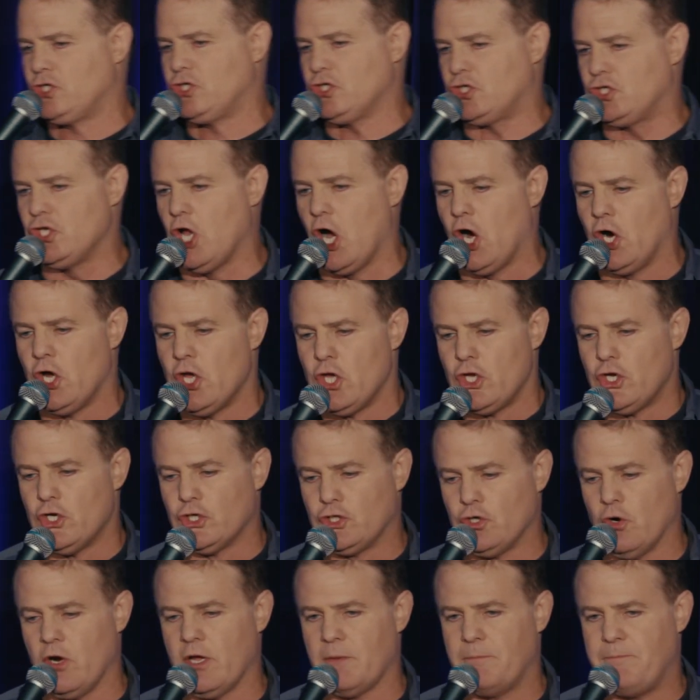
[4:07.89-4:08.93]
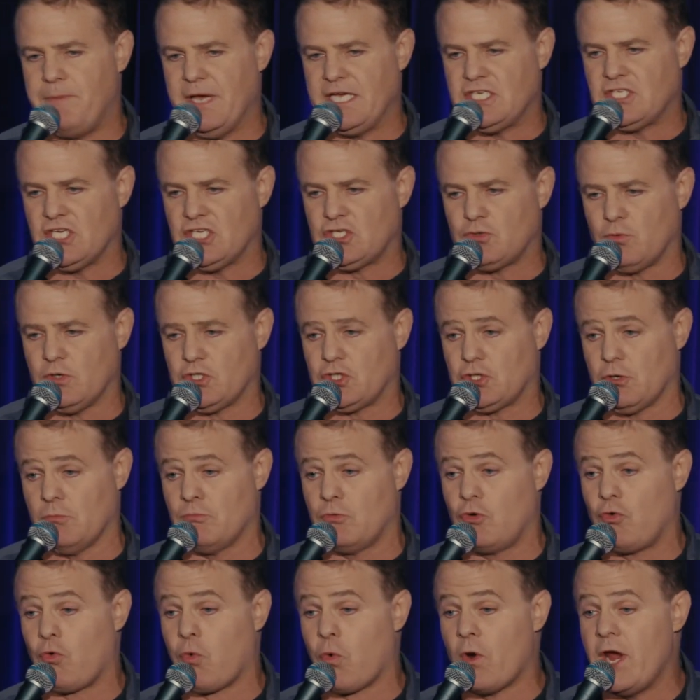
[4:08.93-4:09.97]
just know you're doing business with some
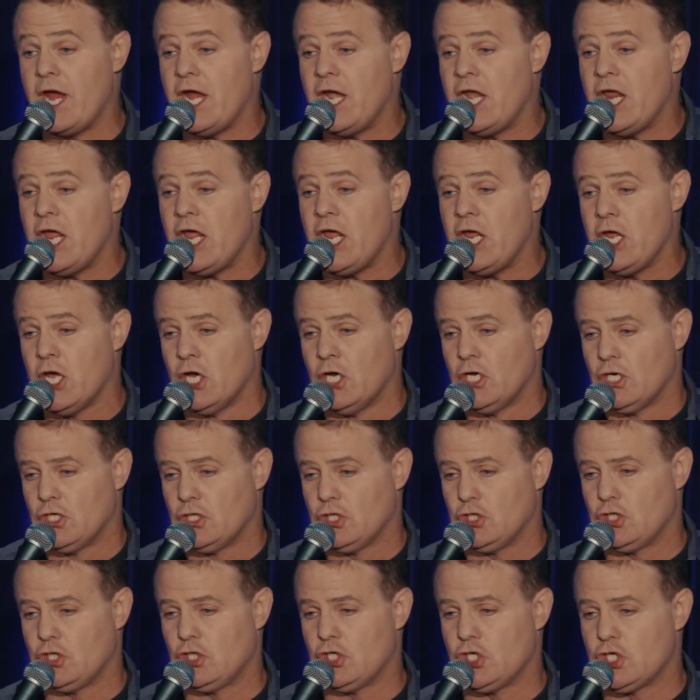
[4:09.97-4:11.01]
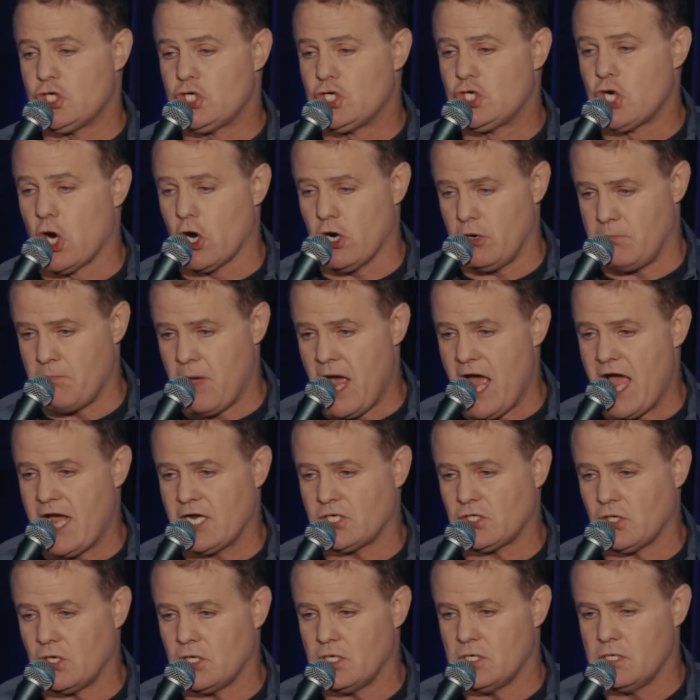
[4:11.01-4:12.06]
greedy dirtbags.